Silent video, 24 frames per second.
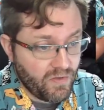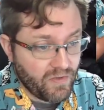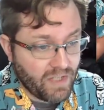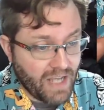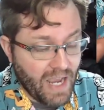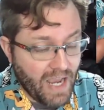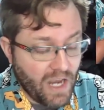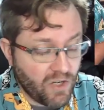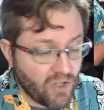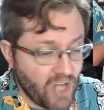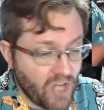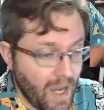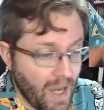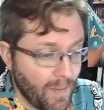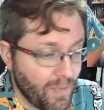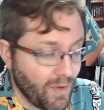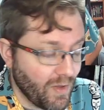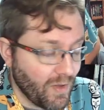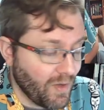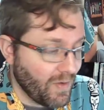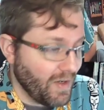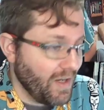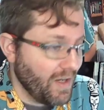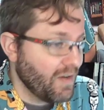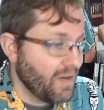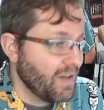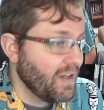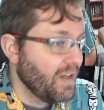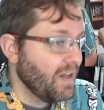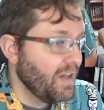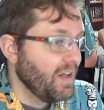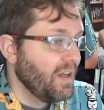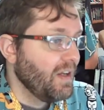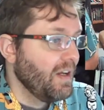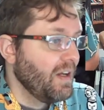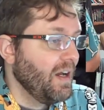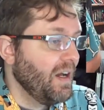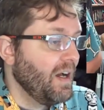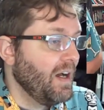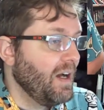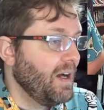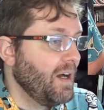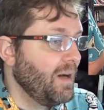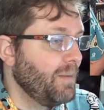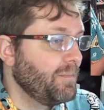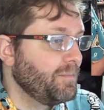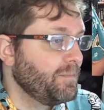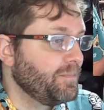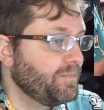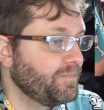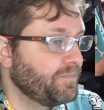cash capital around.